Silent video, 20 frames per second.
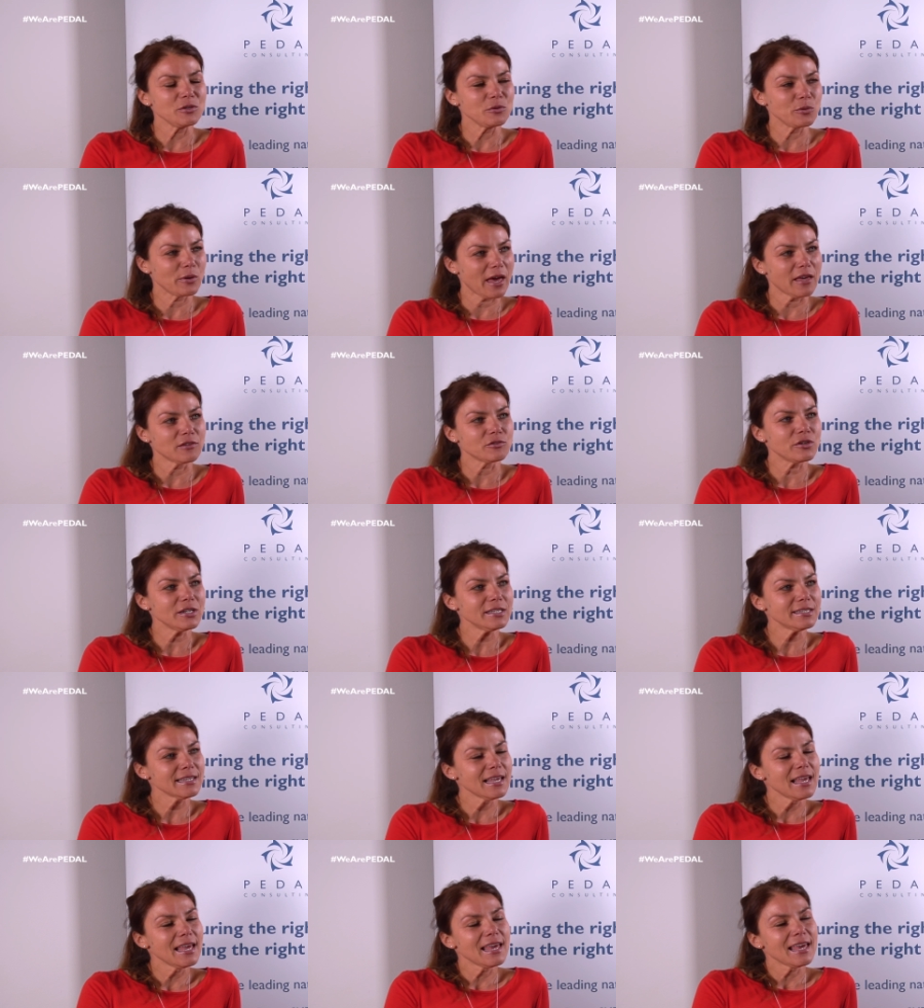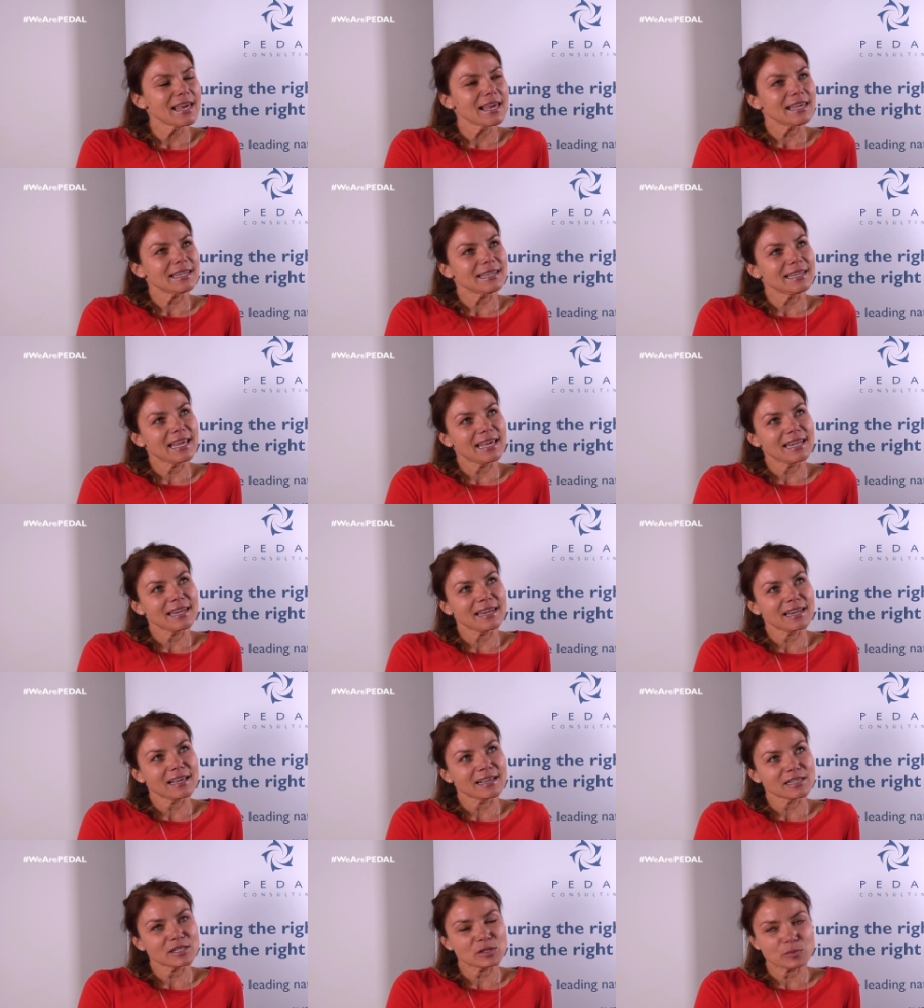new countries.
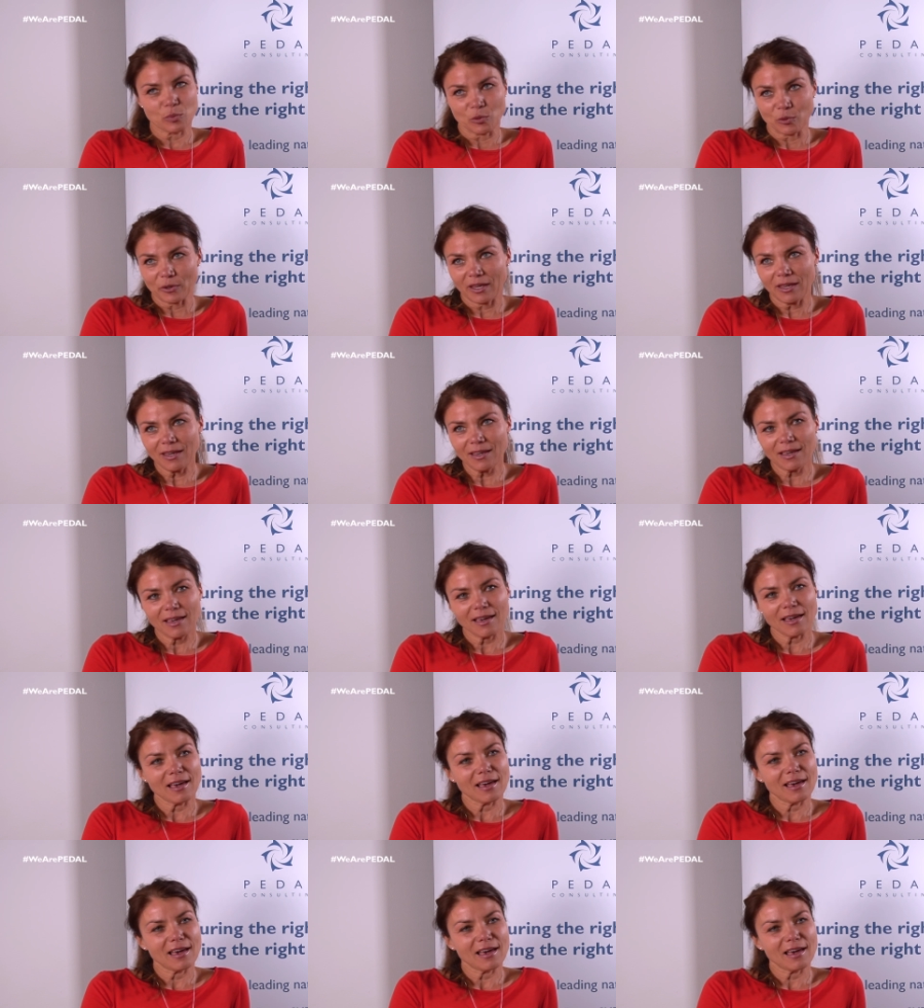Then sporting,